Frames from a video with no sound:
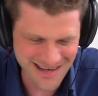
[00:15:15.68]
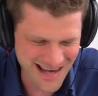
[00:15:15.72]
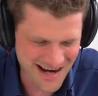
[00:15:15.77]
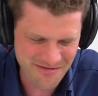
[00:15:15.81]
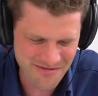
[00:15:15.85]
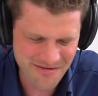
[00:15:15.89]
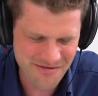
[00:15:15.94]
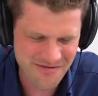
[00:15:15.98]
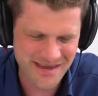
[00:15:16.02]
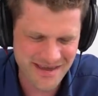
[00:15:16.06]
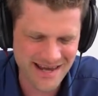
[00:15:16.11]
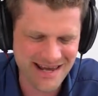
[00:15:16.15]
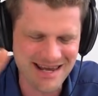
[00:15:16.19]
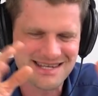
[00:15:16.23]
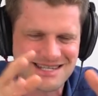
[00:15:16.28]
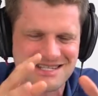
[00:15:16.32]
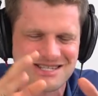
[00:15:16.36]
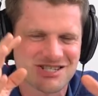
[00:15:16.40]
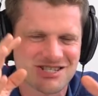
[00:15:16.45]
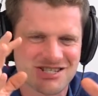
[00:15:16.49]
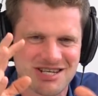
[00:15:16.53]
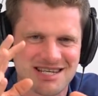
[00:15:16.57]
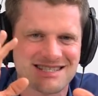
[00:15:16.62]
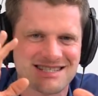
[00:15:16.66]
Everything
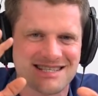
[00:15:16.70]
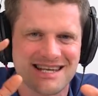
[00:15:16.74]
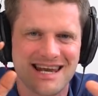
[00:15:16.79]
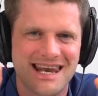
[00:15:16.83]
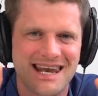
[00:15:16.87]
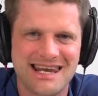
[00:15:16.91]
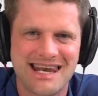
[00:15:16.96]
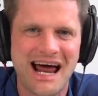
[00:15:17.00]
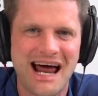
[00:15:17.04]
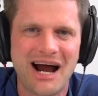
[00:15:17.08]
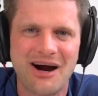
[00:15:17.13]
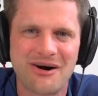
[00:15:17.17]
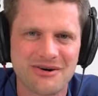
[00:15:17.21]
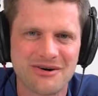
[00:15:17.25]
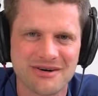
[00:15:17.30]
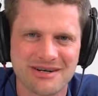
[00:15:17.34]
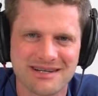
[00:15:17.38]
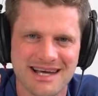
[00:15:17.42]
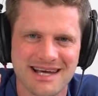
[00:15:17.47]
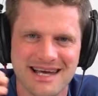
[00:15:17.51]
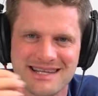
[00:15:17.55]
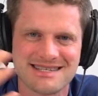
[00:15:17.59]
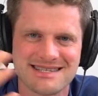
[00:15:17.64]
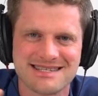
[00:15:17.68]
is just
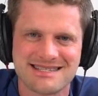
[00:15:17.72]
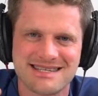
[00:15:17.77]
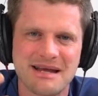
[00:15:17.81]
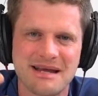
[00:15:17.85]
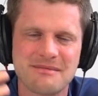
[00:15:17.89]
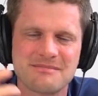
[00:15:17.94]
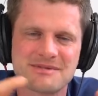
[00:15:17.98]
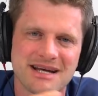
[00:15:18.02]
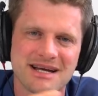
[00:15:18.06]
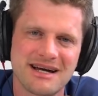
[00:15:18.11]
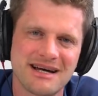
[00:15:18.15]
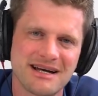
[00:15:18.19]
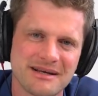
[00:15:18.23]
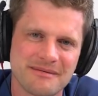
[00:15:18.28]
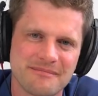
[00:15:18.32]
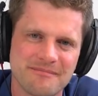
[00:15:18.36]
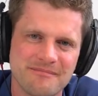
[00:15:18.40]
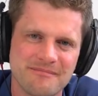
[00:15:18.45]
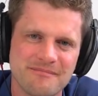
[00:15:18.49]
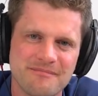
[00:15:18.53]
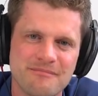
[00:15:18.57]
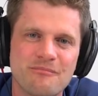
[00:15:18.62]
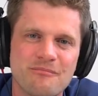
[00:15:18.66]
loud at the same time,